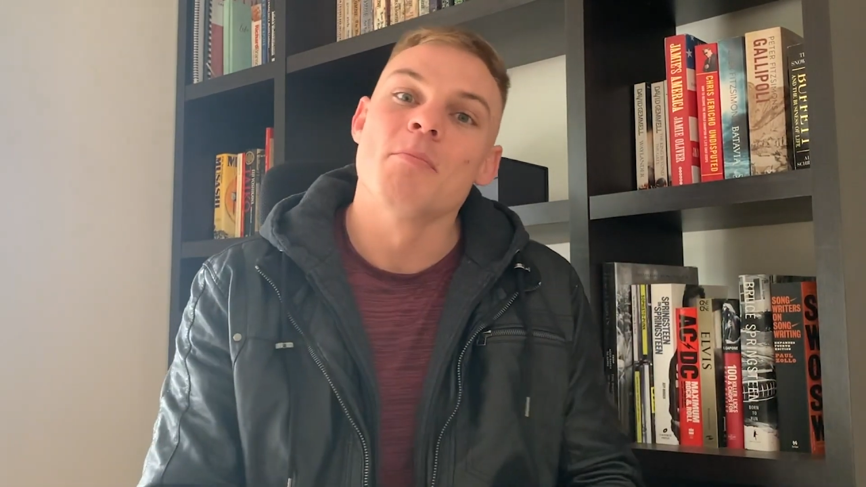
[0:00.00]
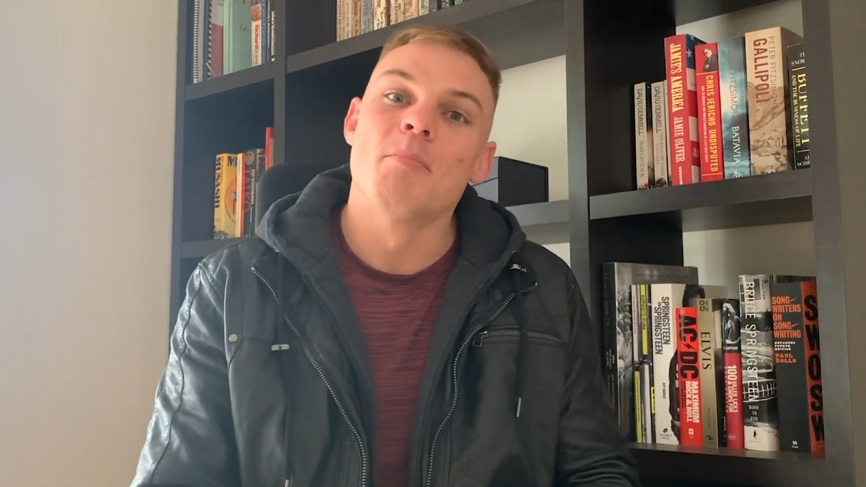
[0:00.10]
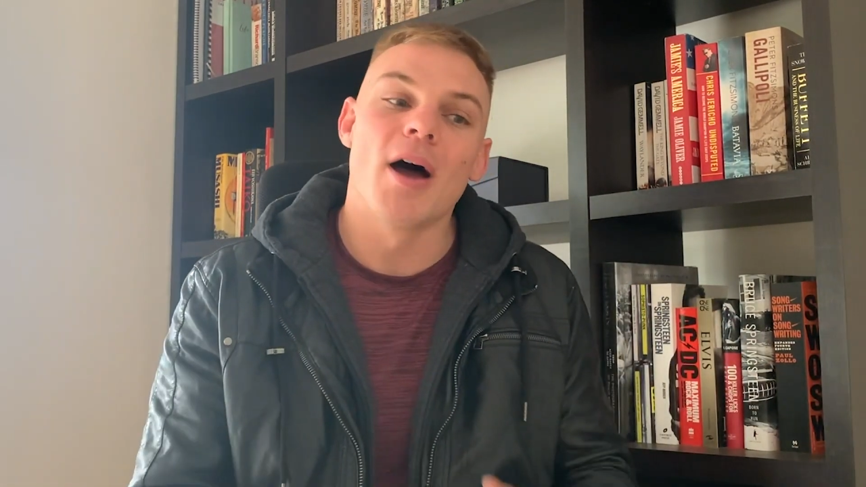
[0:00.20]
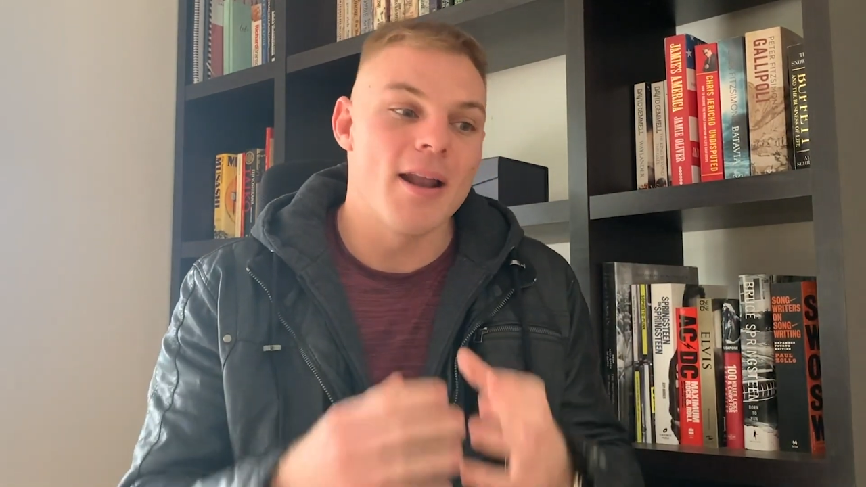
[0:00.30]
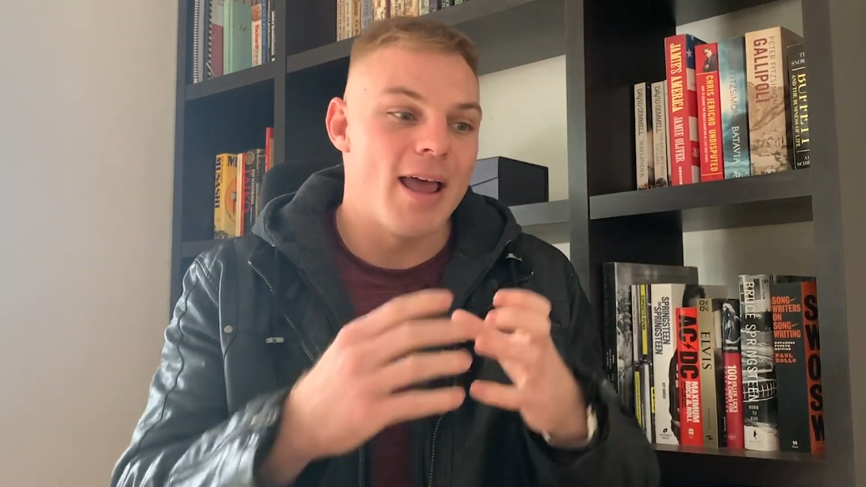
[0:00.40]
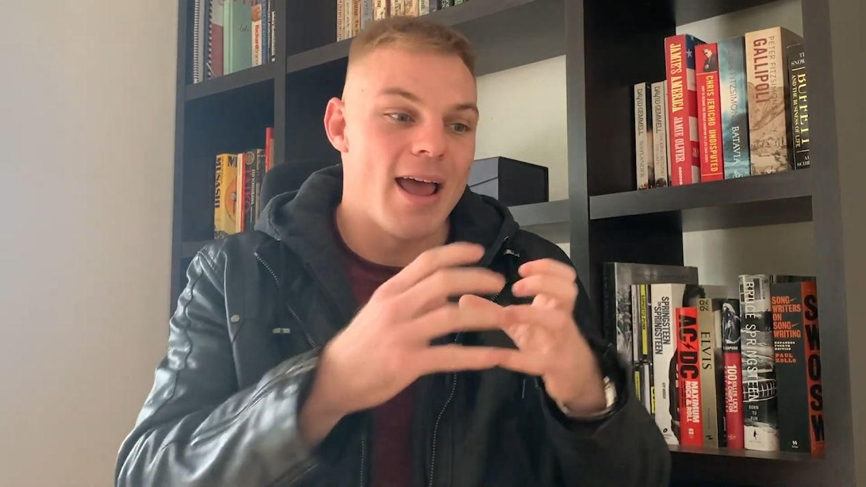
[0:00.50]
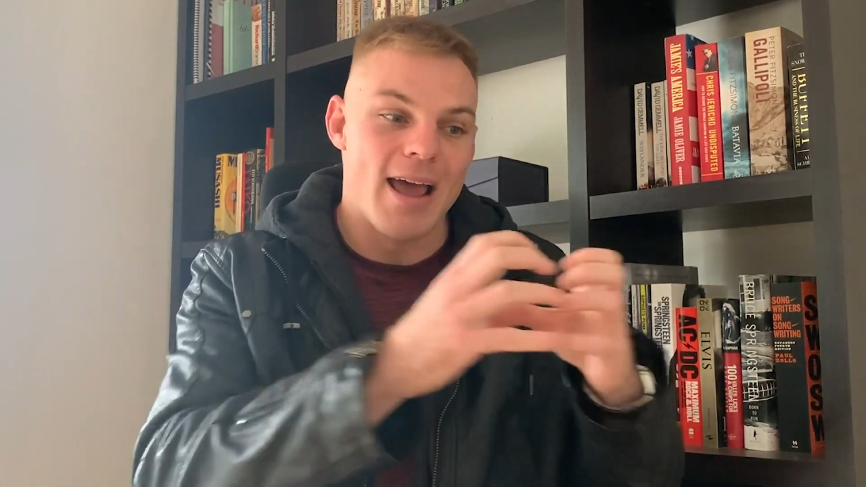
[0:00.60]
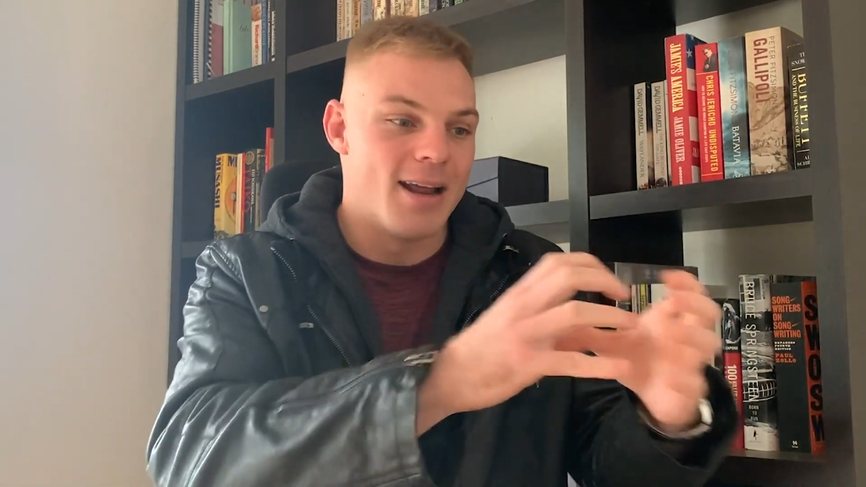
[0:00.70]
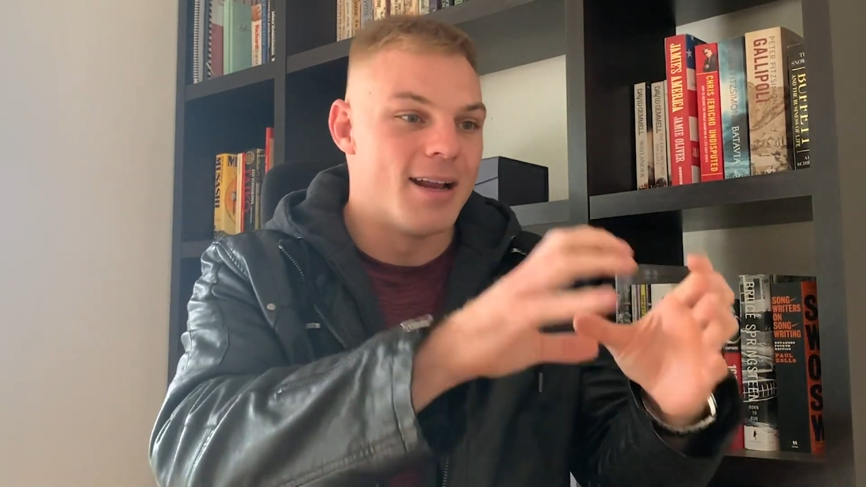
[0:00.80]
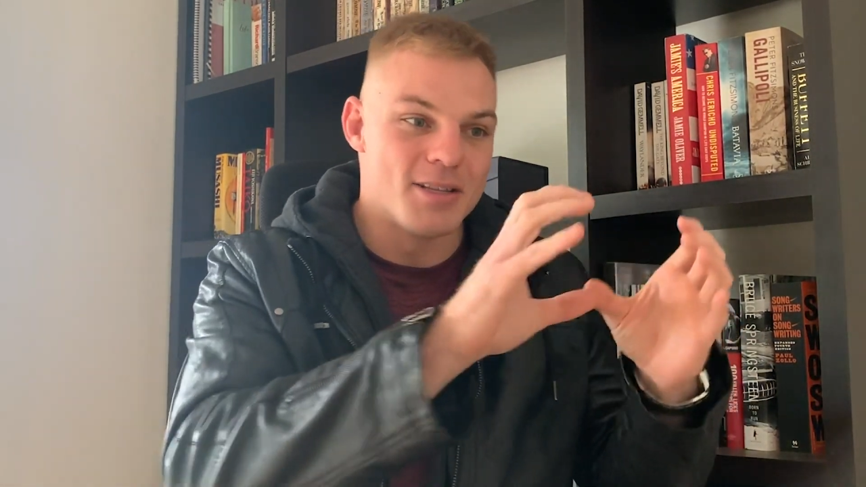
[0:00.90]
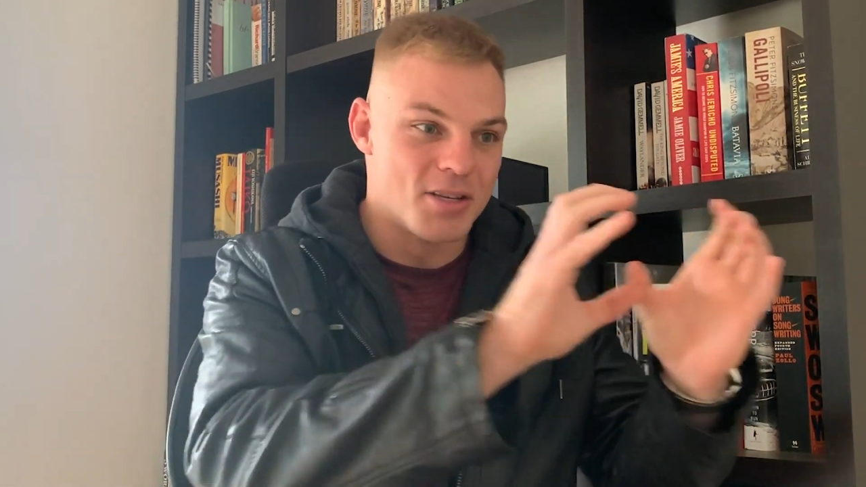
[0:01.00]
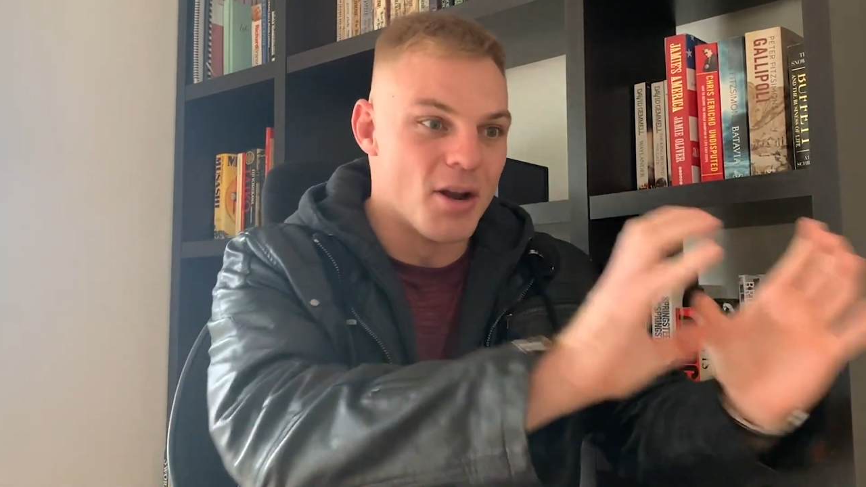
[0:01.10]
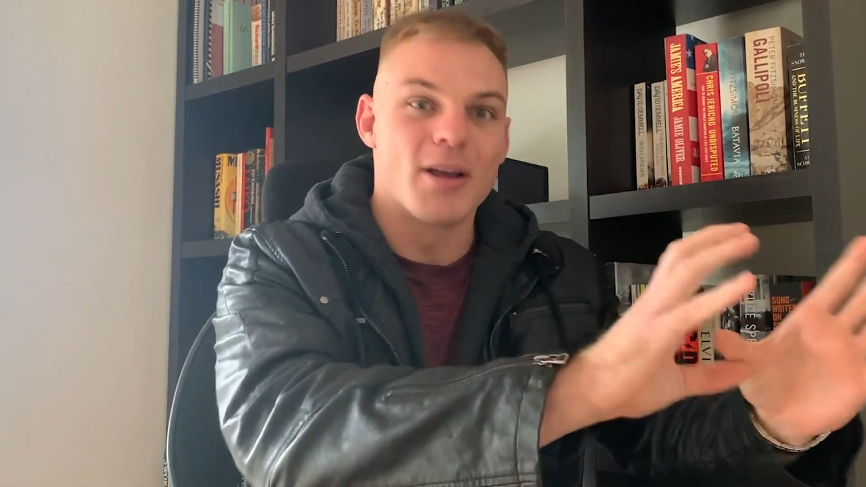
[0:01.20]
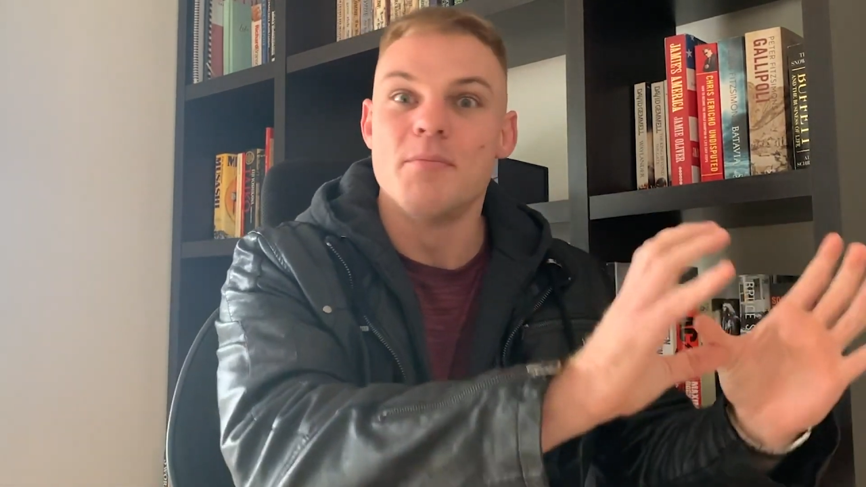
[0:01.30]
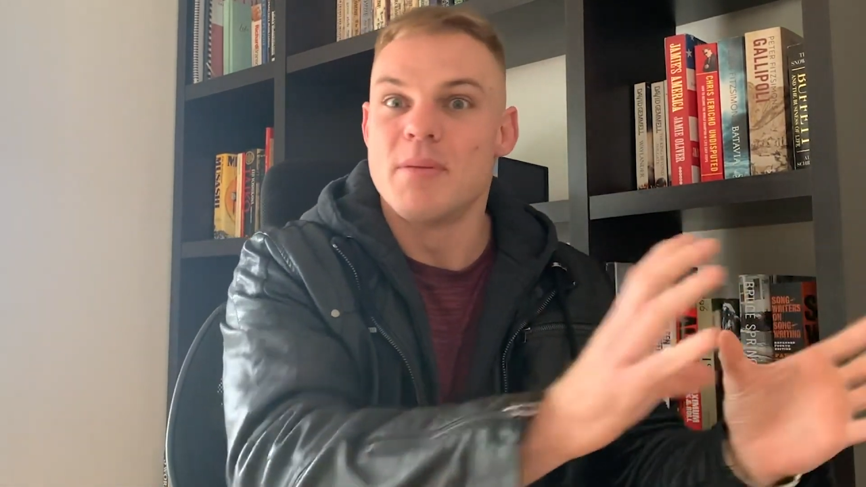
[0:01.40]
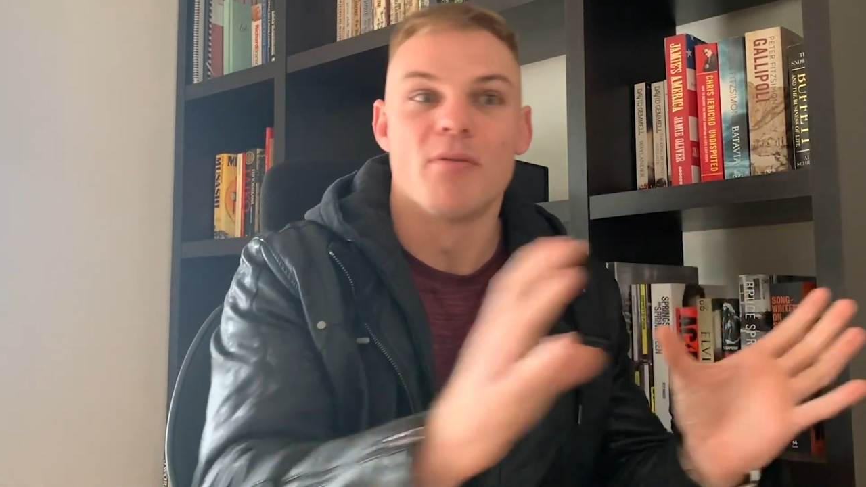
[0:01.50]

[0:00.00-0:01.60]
But it can be